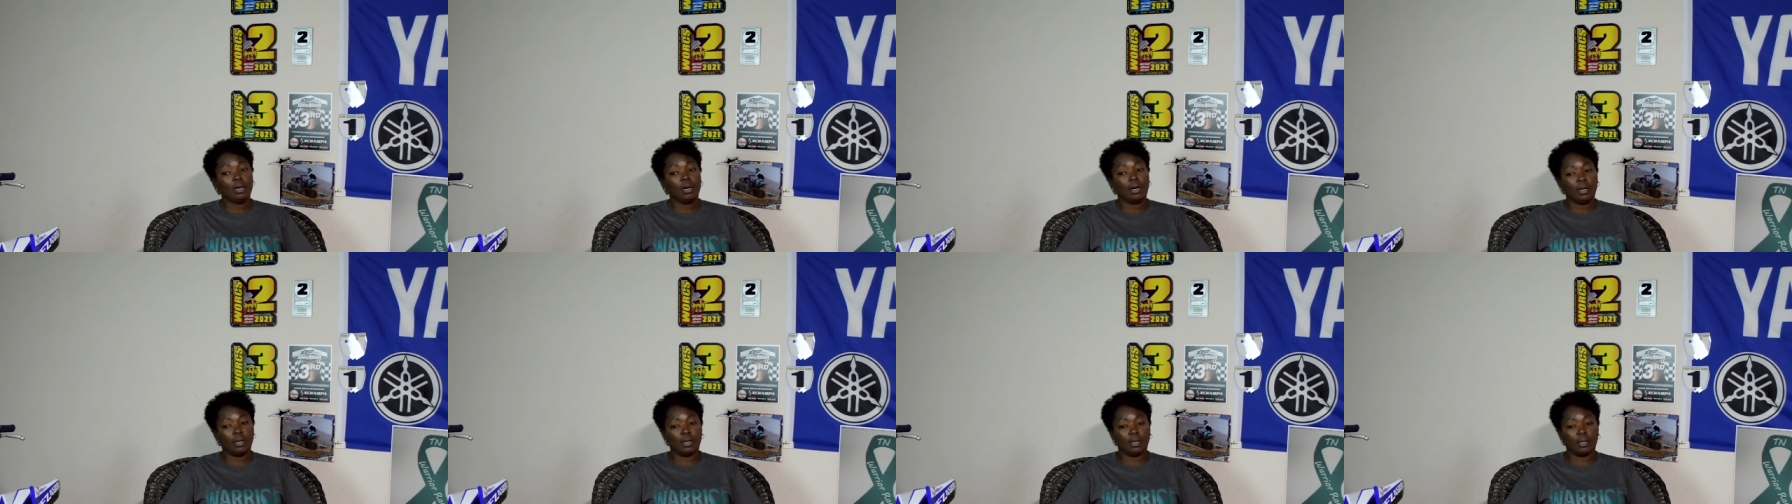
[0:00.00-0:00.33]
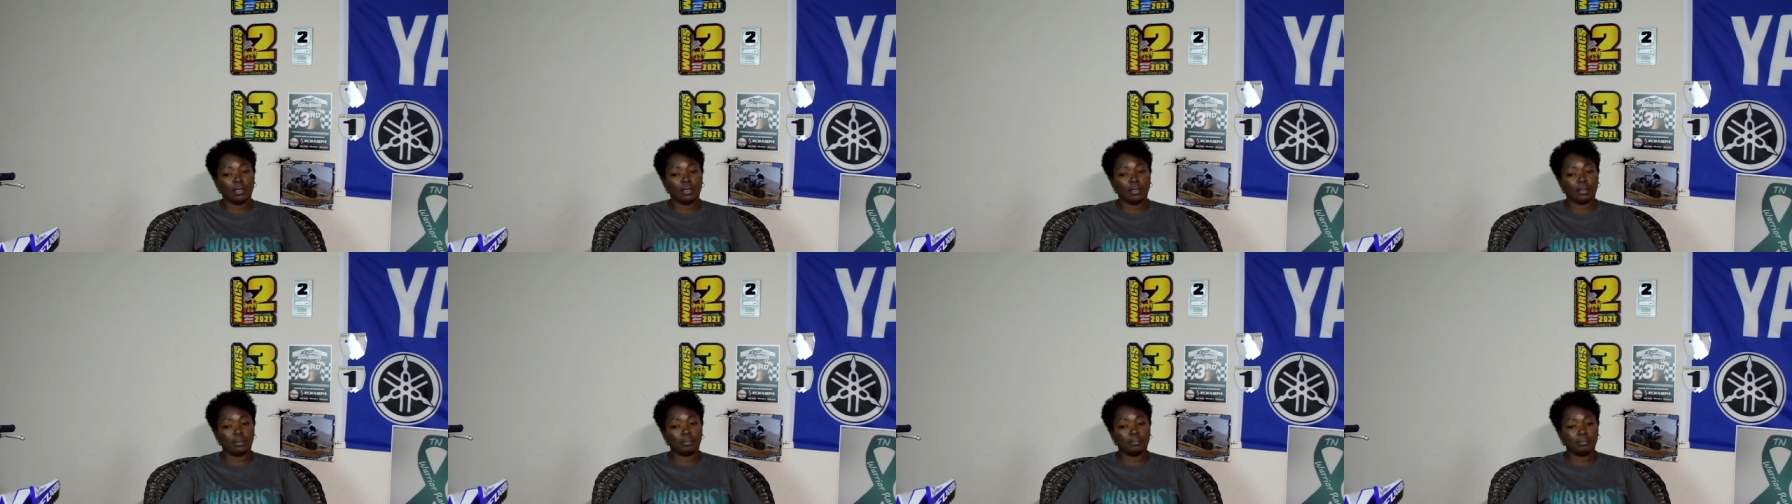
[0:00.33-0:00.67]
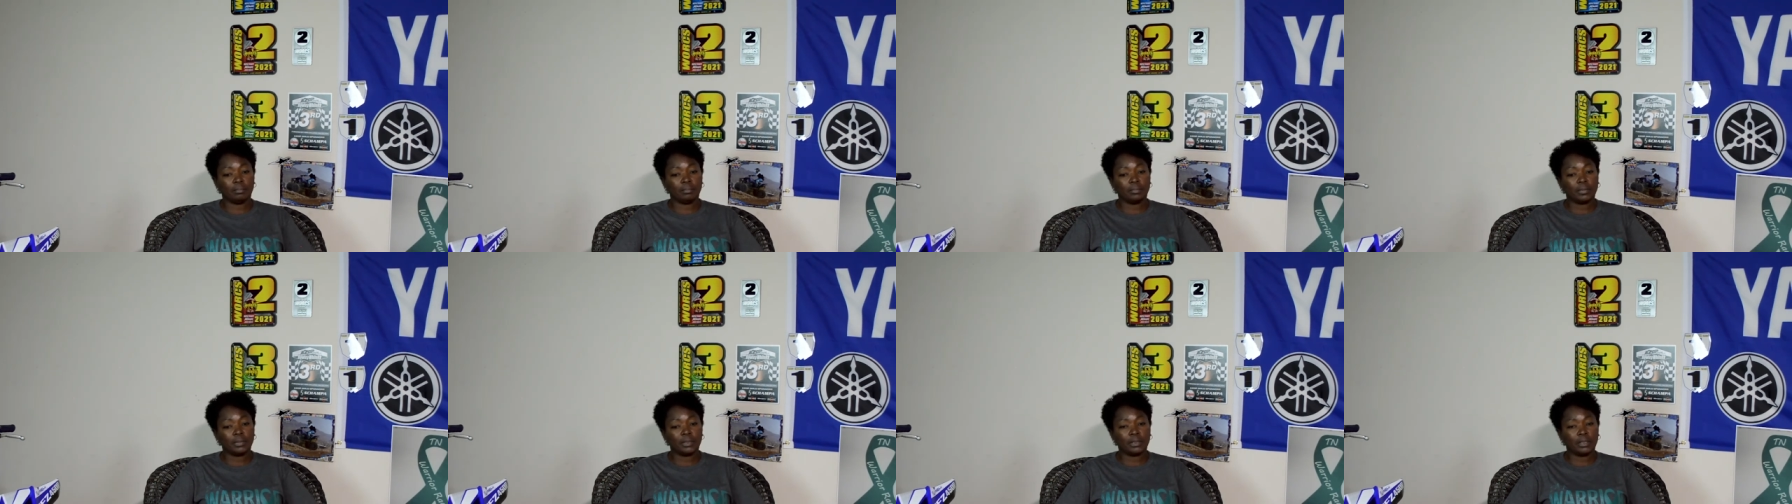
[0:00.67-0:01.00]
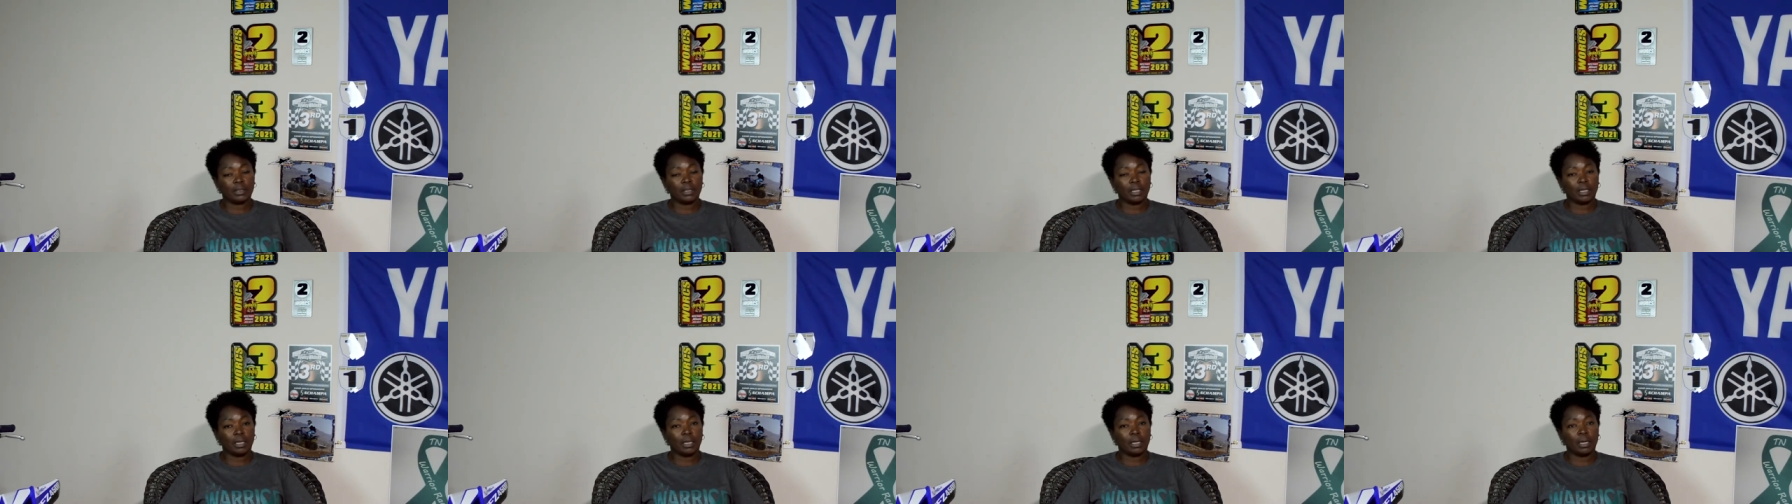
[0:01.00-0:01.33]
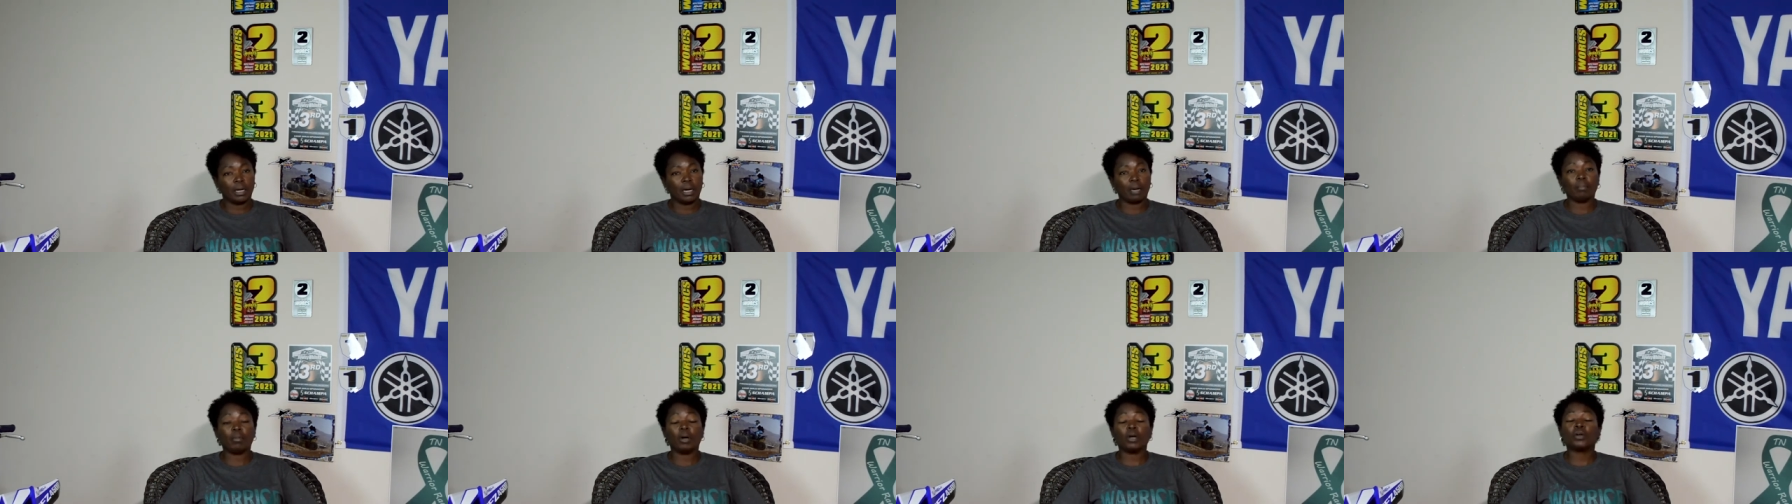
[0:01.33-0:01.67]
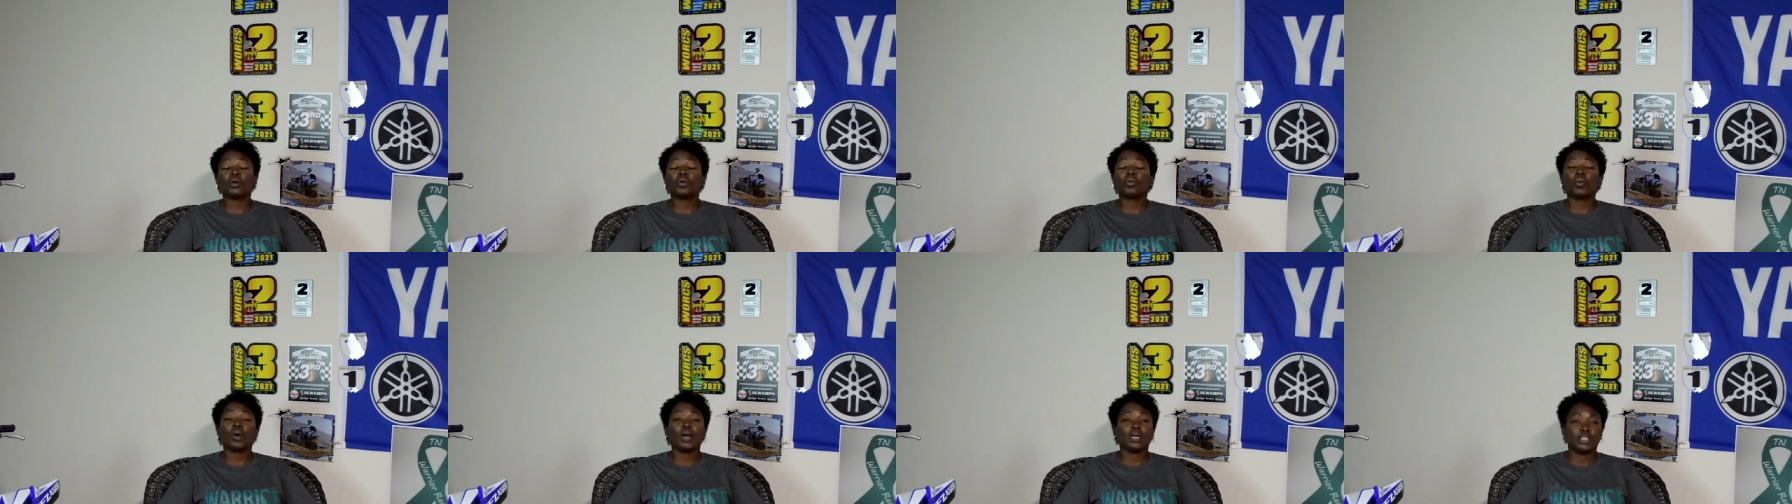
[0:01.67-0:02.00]
Uh, I'm
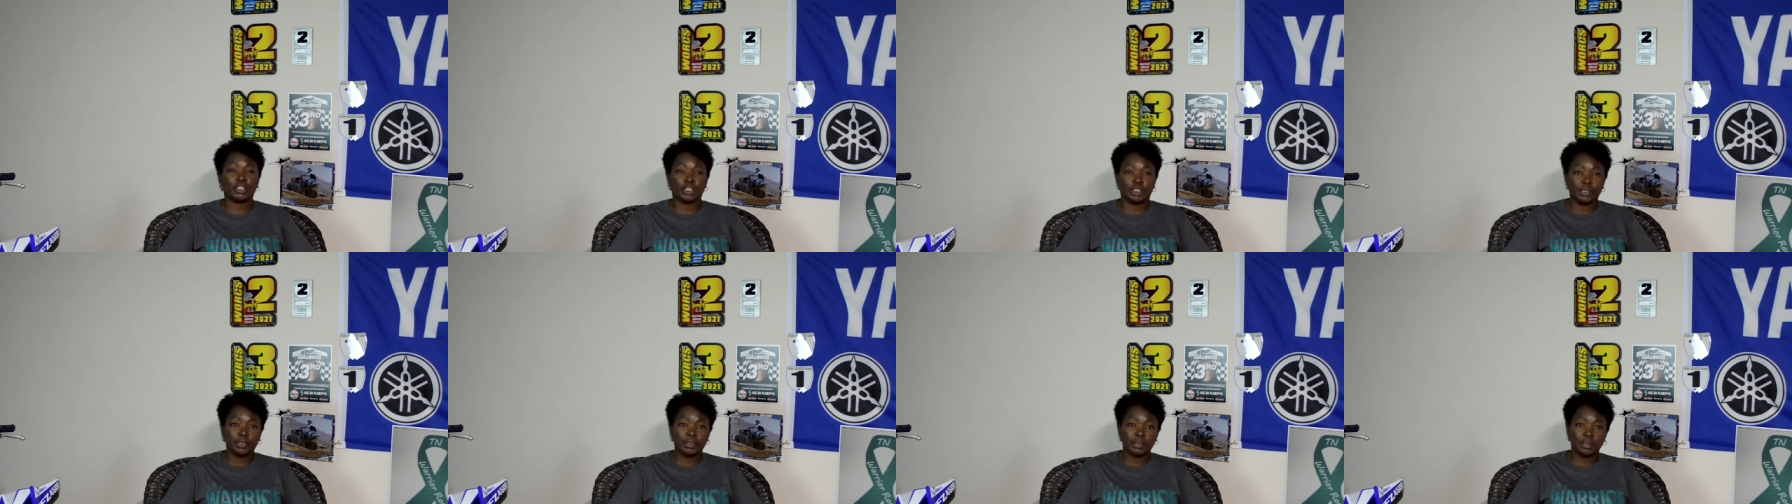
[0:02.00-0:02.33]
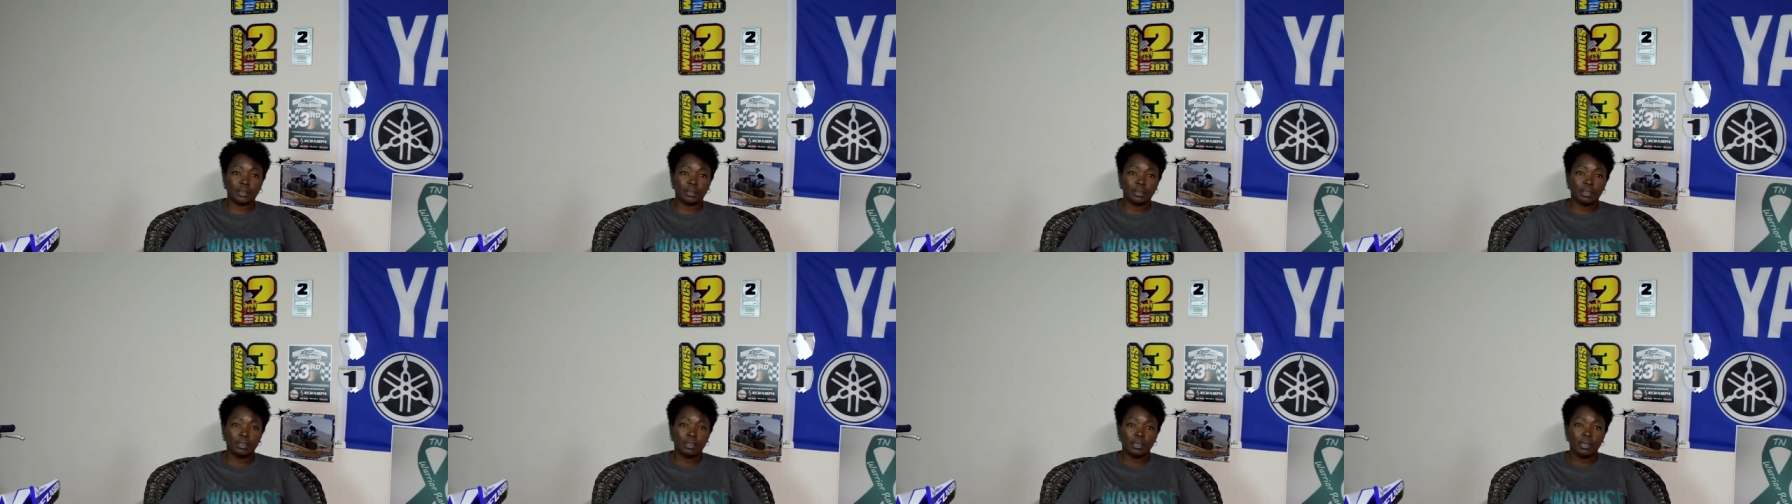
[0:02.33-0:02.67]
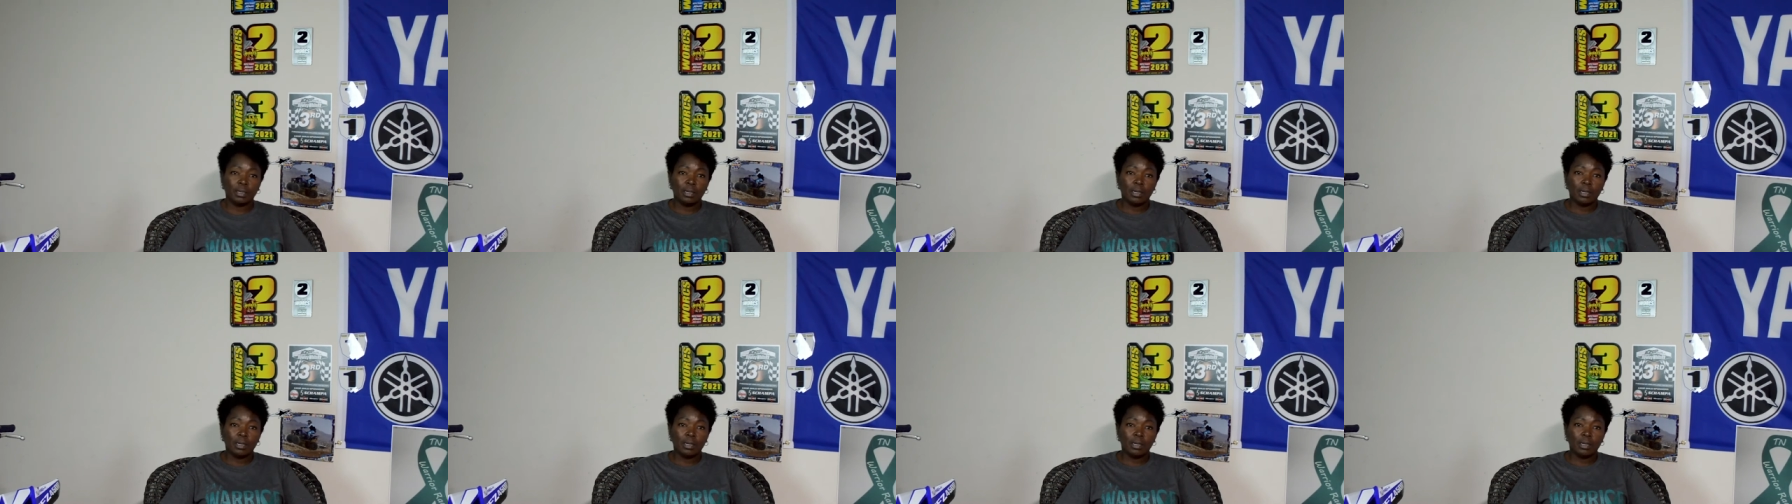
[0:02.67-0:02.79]
on crutches.